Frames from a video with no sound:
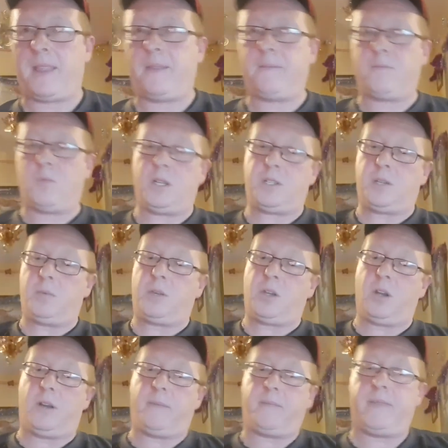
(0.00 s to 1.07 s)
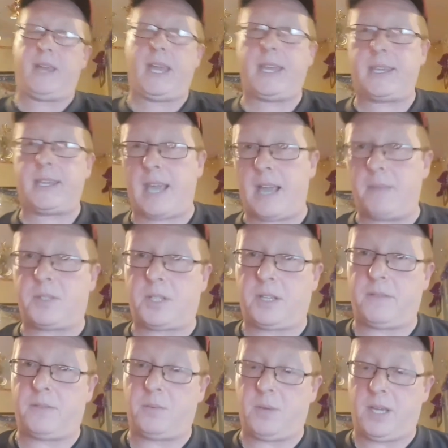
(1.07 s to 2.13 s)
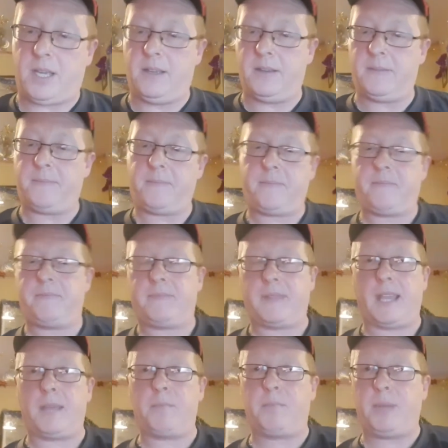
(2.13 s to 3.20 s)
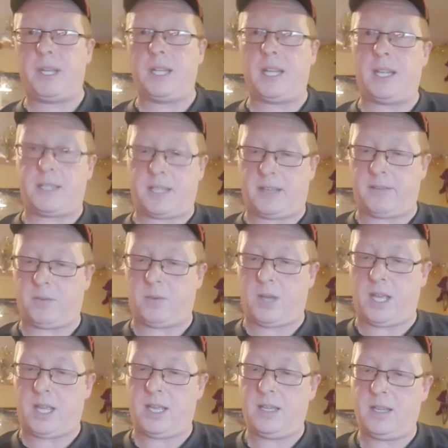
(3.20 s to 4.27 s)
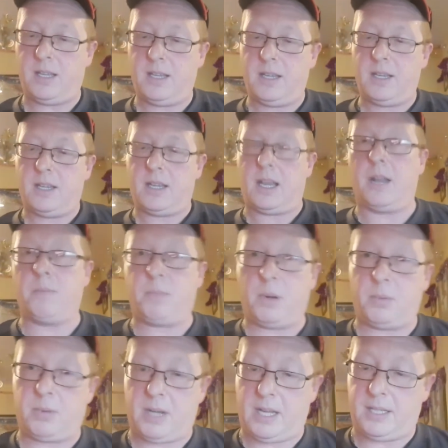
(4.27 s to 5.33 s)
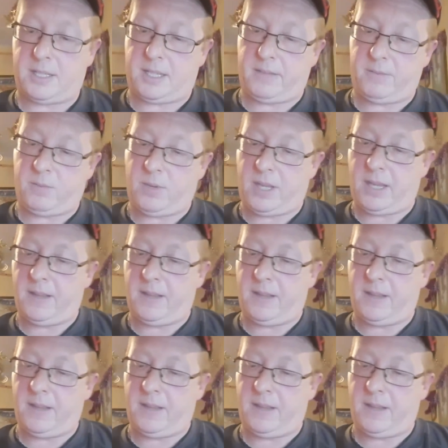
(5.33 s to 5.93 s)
Right, so we got a cap to give away, a beanie to give away, and a bobble hat to give away,